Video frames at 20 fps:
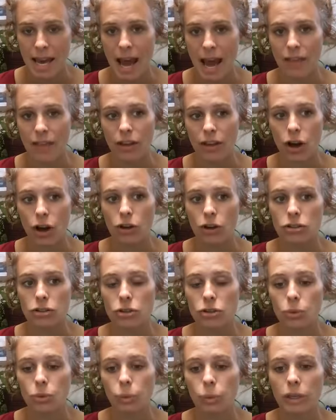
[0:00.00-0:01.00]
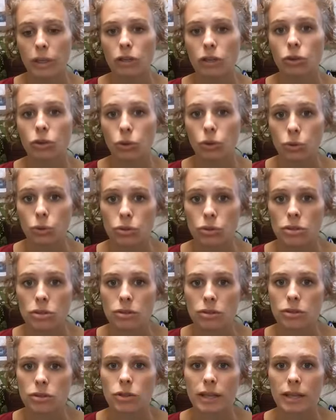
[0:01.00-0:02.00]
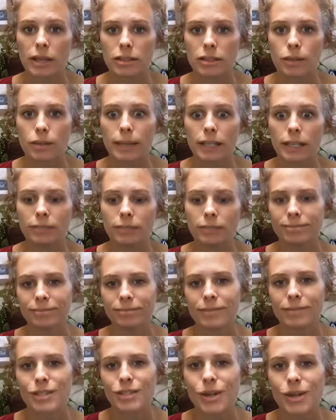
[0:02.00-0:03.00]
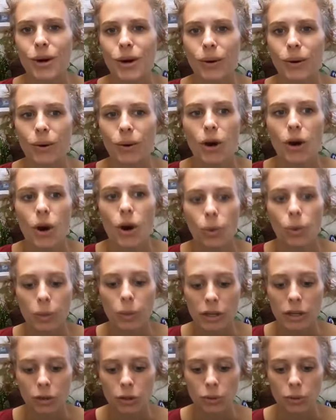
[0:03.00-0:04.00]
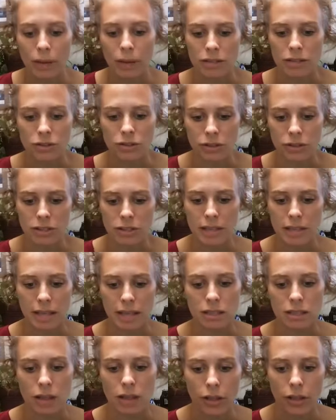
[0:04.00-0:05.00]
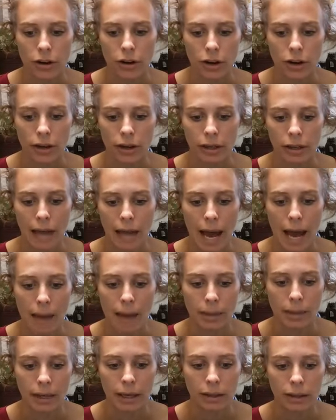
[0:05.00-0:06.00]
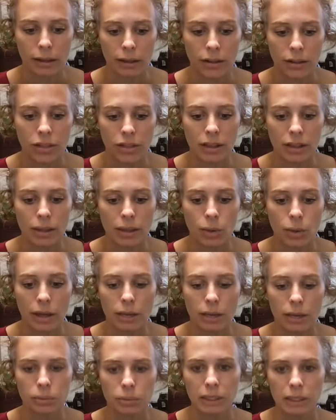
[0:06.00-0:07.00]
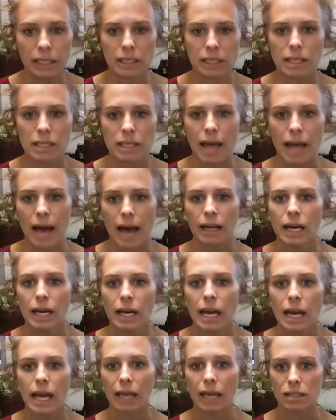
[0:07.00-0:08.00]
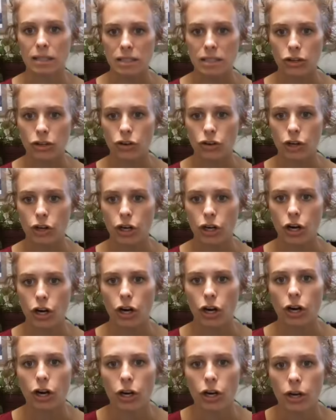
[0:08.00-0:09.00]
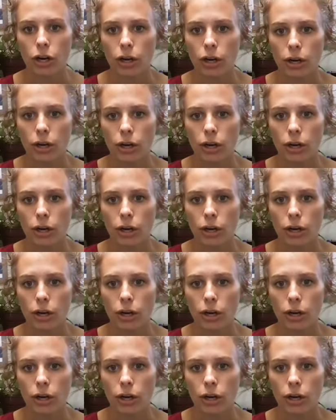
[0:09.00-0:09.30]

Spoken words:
And then also weak glutes. So that's your butt. So weak glute muscles, that's another common thing that will end up leading to that anterior